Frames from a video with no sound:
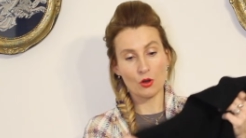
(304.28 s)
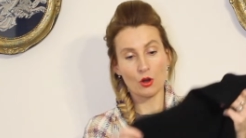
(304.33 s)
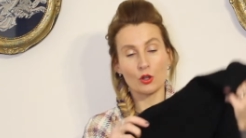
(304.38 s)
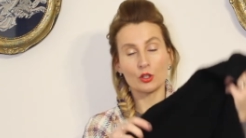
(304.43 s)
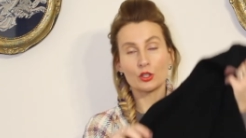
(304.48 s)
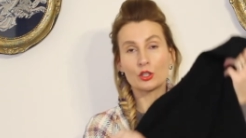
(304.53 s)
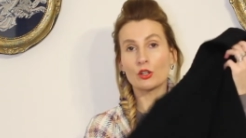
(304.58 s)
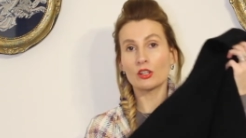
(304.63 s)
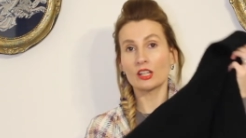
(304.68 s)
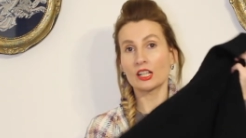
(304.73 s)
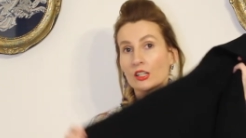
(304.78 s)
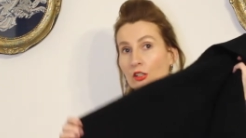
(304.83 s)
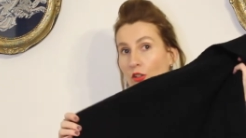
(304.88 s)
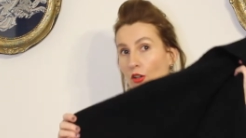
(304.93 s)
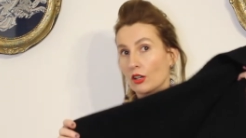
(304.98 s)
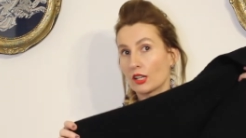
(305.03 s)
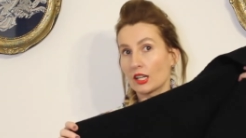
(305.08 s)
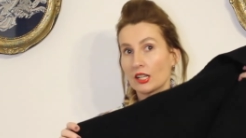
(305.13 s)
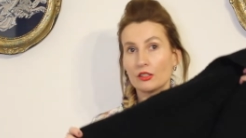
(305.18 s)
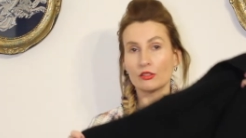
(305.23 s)
on
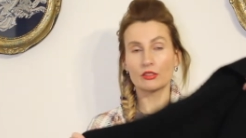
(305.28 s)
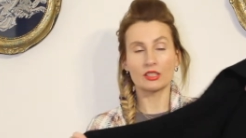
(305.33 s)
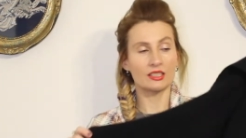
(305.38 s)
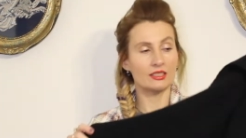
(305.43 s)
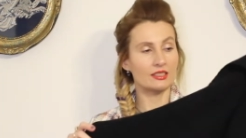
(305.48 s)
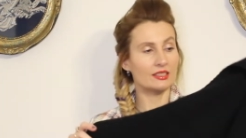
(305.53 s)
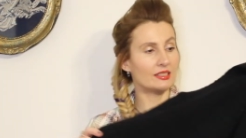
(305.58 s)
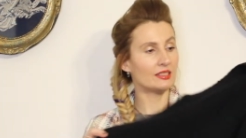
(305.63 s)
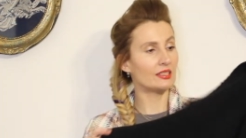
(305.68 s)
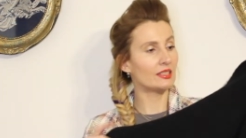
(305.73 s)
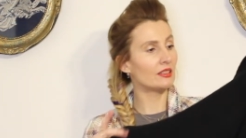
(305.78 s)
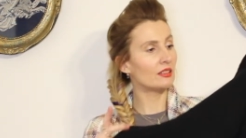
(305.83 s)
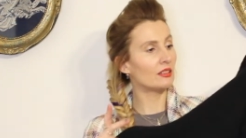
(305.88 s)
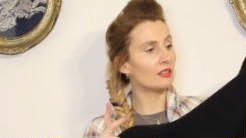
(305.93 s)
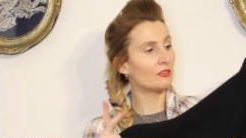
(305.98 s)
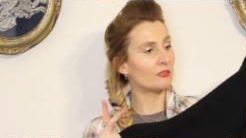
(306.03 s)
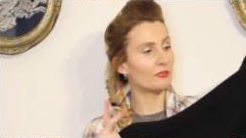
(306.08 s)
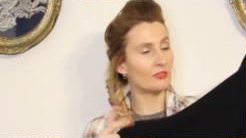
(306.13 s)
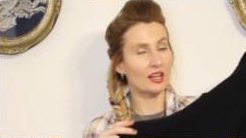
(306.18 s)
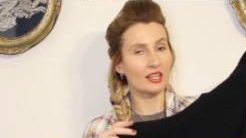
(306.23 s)
Noracora you can still
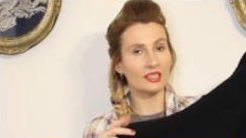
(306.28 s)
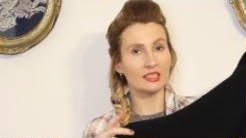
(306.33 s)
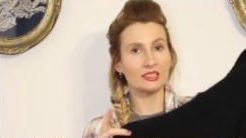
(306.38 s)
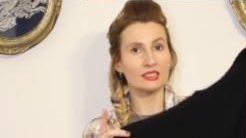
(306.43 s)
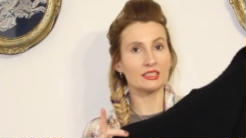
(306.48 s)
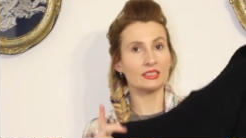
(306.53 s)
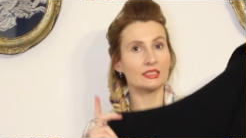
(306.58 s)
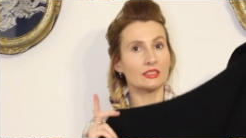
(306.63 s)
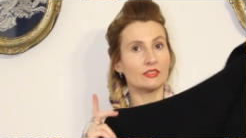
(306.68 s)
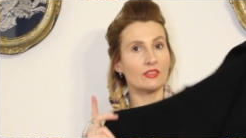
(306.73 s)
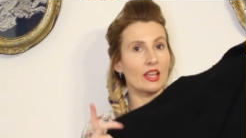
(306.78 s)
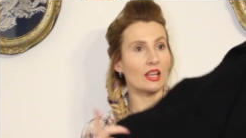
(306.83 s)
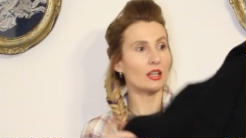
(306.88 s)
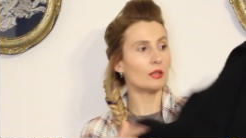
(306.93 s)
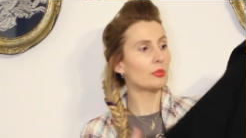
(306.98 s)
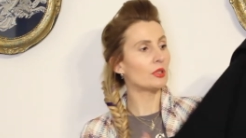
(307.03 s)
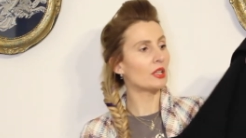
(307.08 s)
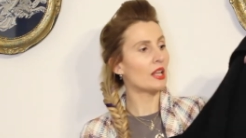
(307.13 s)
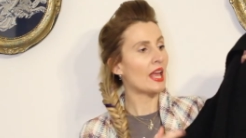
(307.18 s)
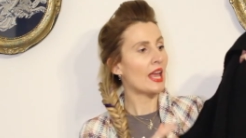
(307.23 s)
find it, it's
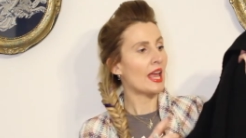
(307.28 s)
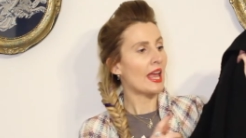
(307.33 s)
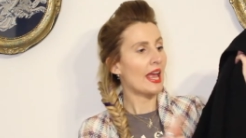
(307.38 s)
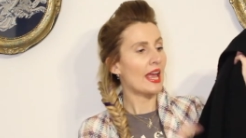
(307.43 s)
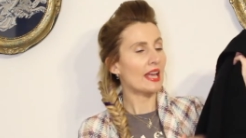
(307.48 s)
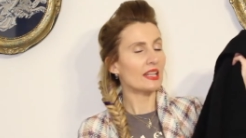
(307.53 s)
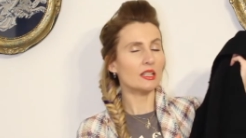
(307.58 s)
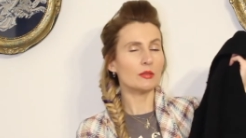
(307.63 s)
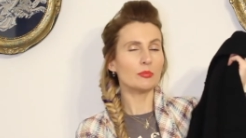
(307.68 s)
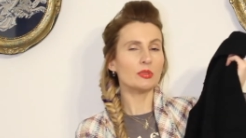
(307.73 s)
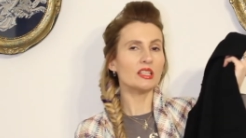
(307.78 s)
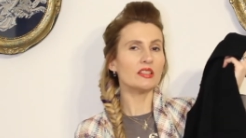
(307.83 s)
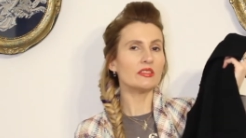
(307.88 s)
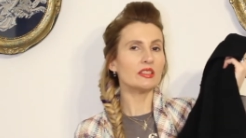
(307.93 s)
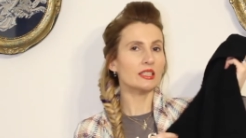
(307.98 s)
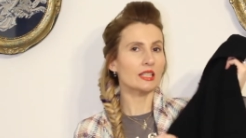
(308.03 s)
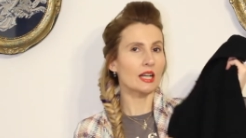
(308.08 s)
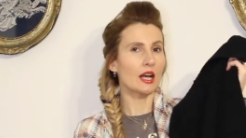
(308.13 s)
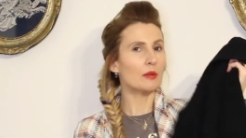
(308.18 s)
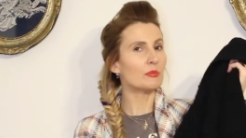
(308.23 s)
available, and I
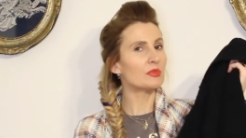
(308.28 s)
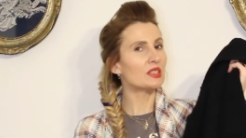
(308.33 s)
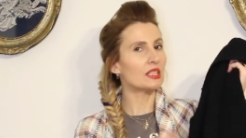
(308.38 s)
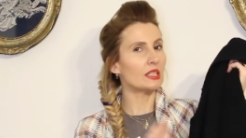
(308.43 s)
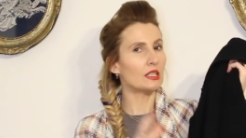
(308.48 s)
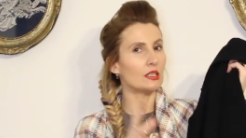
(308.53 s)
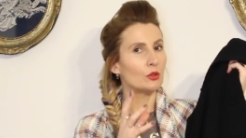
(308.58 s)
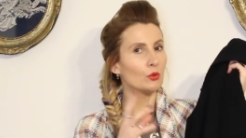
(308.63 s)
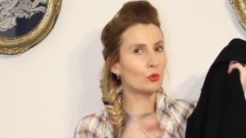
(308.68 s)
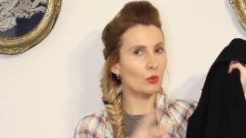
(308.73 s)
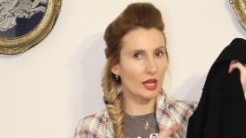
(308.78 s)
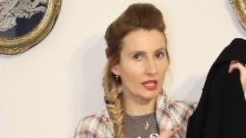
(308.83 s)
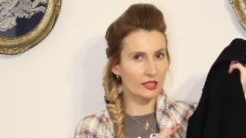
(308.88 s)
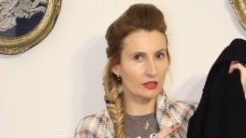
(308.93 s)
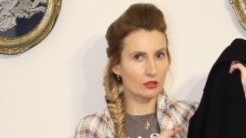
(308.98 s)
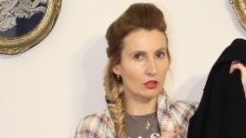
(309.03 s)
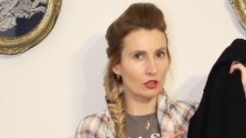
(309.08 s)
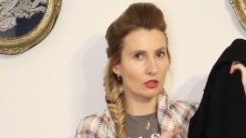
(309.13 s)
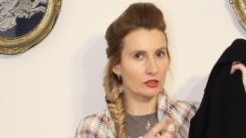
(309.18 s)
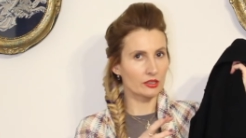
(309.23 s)
believe it comes in
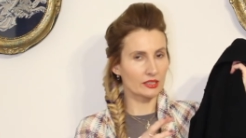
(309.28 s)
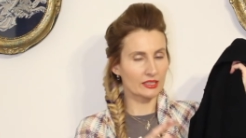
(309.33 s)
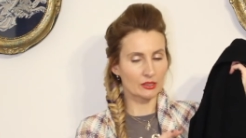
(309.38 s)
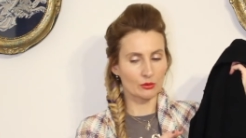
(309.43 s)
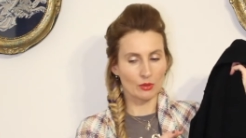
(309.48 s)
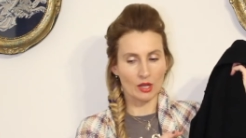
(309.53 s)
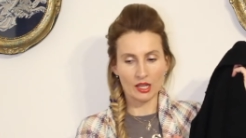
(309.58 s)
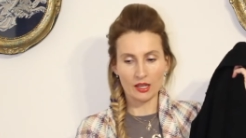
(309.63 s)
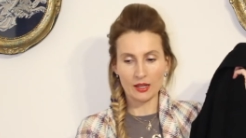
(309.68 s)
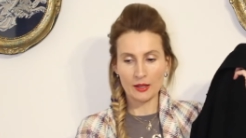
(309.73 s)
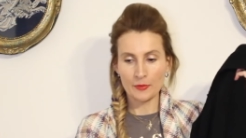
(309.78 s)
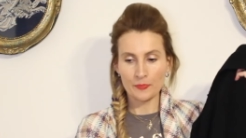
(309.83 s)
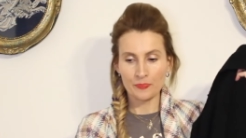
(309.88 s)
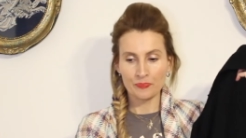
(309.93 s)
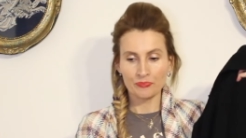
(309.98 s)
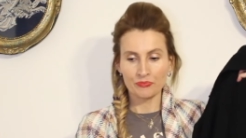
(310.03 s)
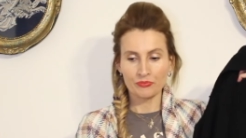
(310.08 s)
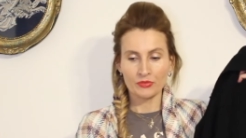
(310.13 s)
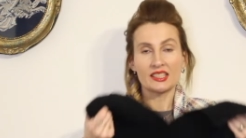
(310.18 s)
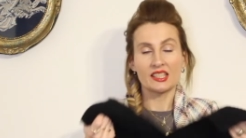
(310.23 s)
white color as well.
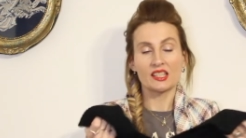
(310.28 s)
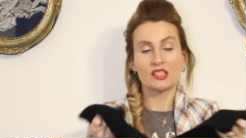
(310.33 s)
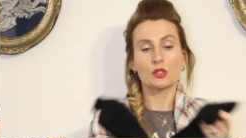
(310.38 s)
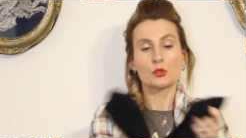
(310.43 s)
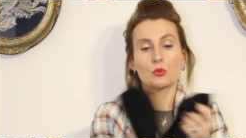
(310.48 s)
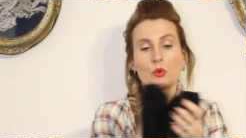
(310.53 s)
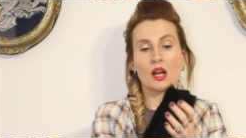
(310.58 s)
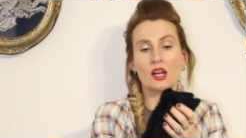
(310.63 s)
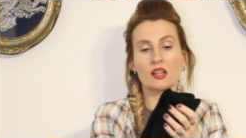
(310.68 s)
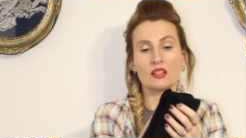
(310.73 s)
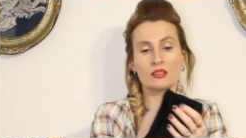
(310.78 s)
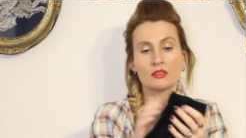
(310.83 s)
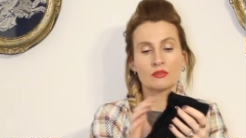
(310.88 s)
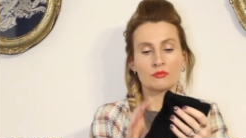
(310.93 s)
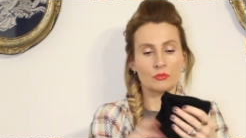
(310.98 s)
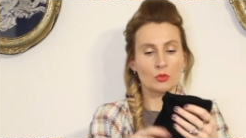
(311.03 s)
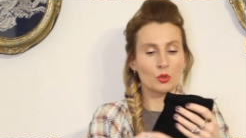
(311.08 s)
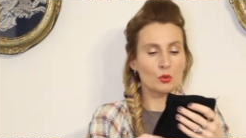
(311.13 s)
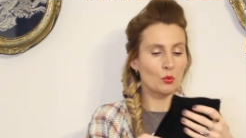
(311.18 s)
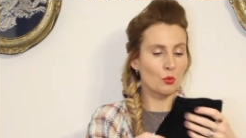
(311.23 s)
This is
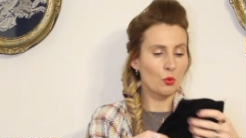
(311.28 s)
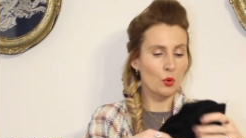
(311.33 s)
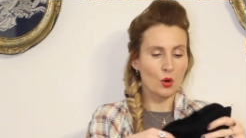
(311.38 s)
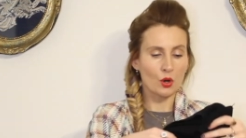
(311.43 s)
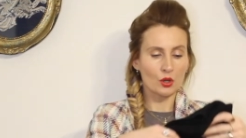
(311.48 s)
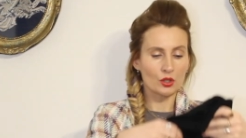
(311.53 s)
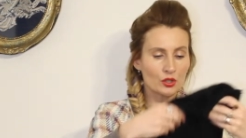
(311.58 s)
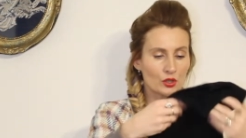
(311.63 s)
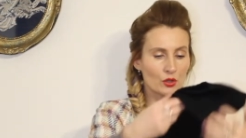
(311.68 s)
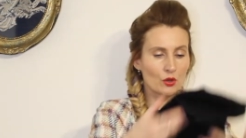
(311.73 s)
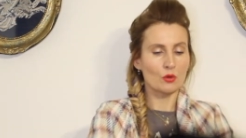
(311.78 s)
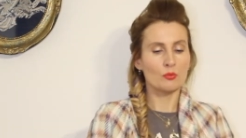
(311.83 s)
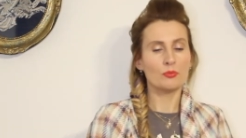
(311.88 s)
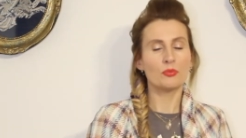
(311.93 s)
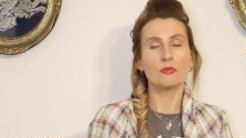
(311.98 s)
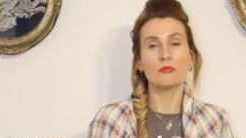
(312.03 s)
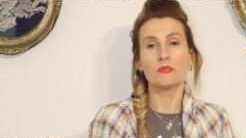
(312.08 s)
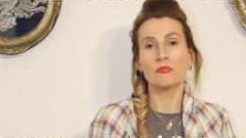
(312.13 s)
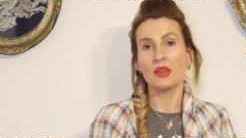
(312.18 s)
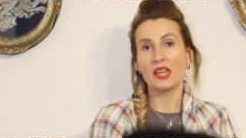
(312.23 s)
one
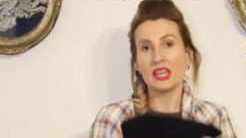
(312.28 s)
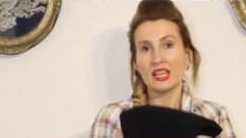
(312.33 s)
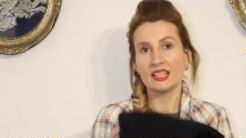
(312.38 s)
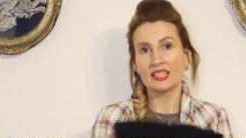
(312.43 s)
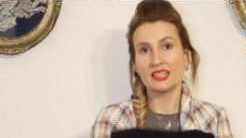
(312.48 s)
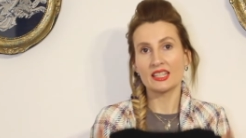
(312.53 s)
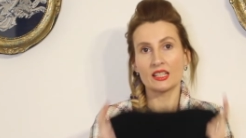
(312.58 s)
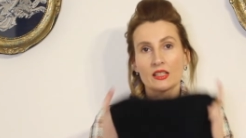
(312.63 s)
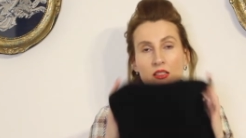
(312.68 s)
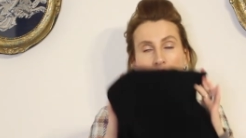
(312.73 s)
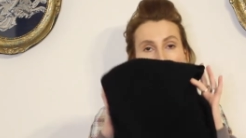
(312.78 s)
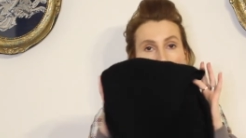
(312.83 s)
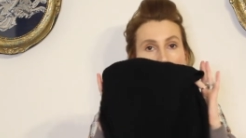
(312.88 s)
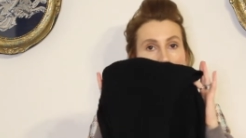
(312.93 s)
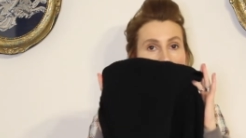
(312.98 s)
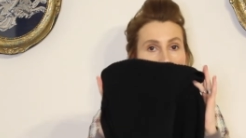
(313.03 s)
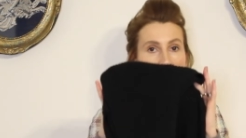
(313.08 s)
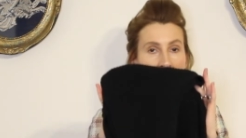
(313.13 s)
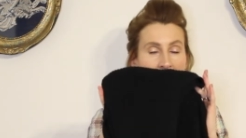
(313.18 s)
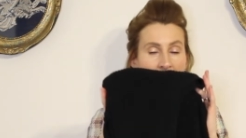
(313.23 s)
wardrobe basic
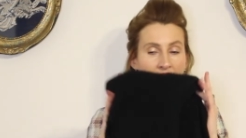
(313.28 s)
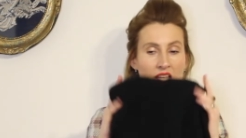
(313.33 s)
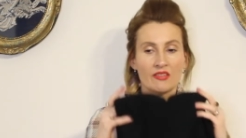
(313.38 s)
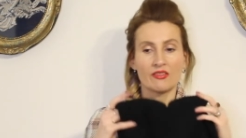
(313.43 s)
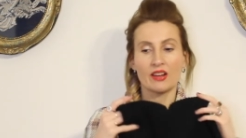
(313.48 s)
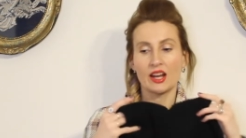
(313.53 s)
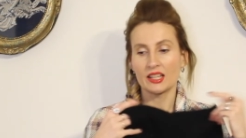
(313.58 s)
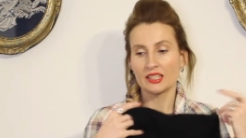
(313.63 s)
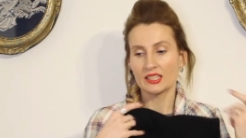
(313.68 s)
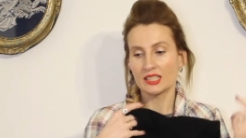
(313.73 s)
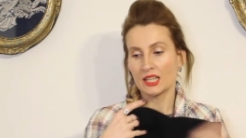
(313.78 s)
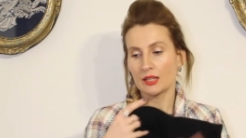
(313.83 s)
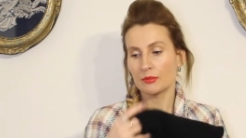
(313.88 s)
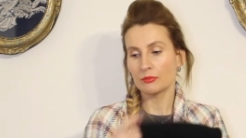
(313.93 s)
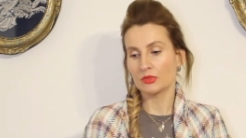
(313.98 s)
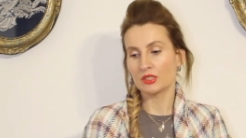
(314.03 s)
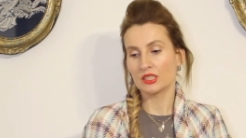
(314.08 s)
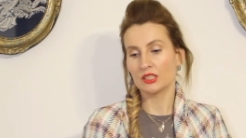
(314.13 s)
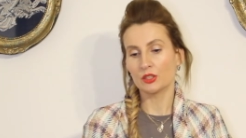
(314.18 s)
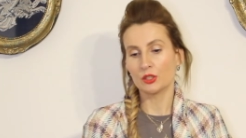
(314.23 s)
must-have
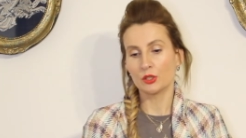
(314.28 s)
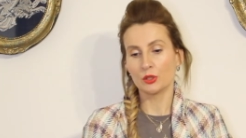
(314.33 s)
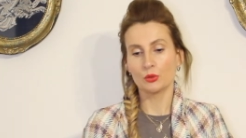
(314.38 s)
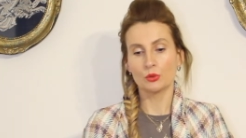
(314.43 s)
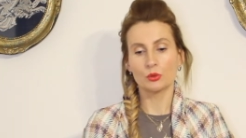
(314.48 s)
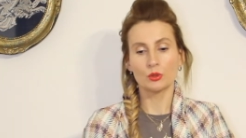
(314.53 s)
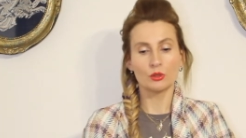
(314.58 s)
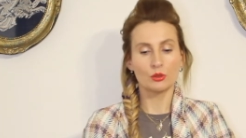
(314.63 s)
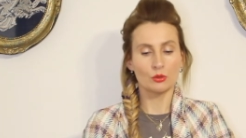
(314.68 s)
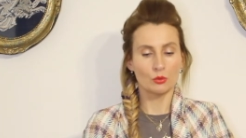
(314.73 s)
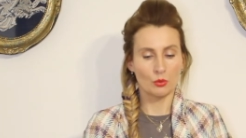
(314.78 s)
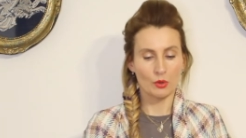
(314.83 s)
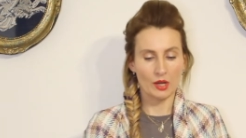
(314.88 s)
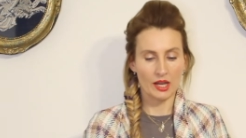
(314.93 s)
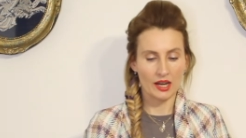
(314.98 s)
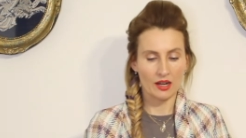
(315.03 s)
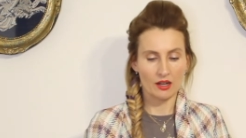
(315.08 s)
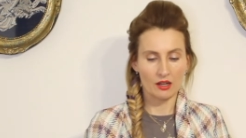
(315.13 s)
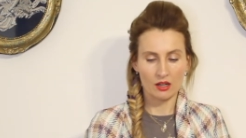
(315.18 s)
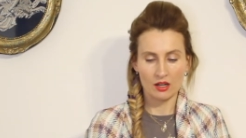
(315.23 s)
item that you will
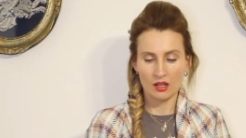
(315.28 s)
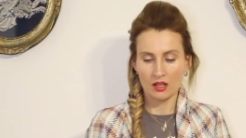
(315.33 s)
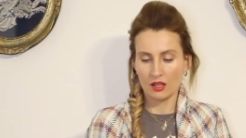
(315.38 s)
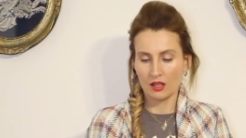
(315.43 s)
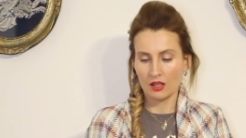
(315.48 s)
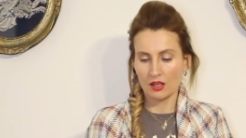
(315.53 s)
wear